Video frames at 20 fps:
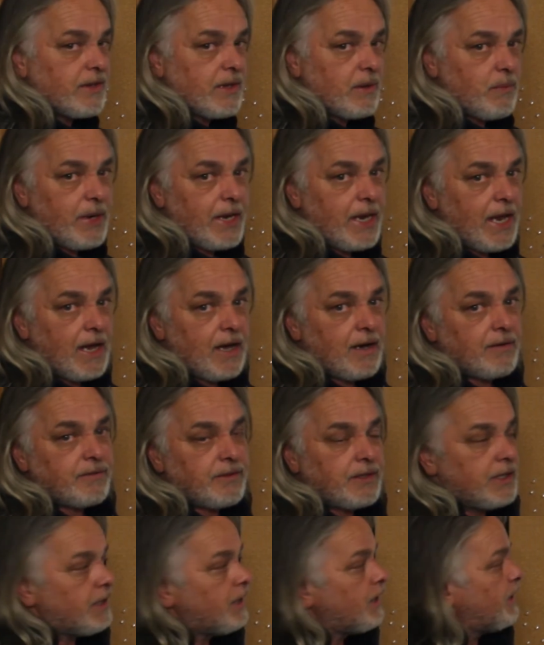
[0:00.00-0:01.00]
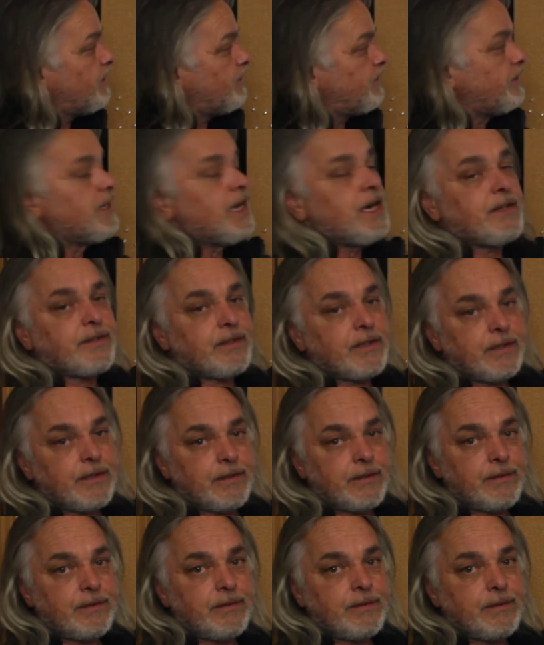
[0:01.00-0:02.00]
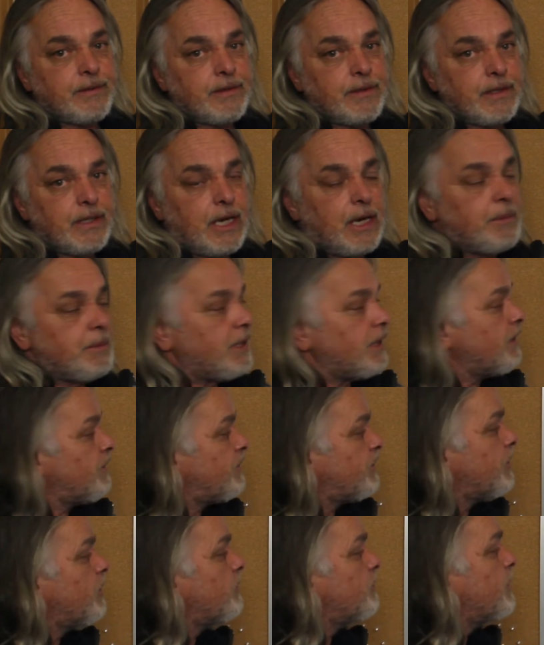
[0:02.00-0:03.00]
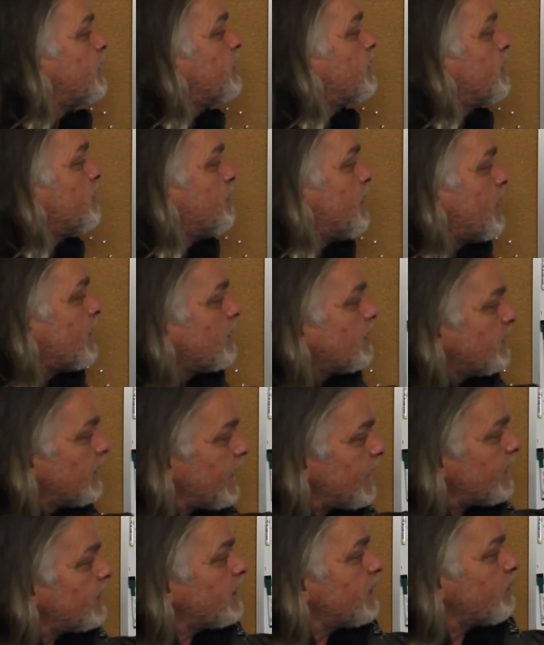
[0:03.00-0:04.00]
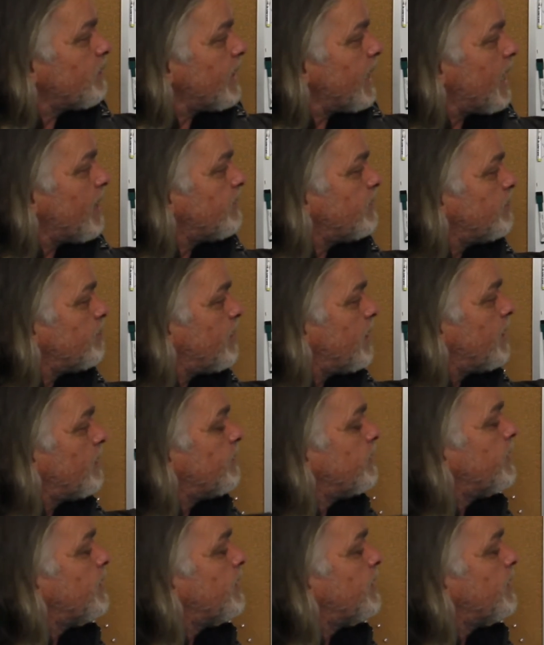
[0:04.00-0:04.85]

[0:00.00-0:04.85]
that we have is nothing. The amount of land that we have above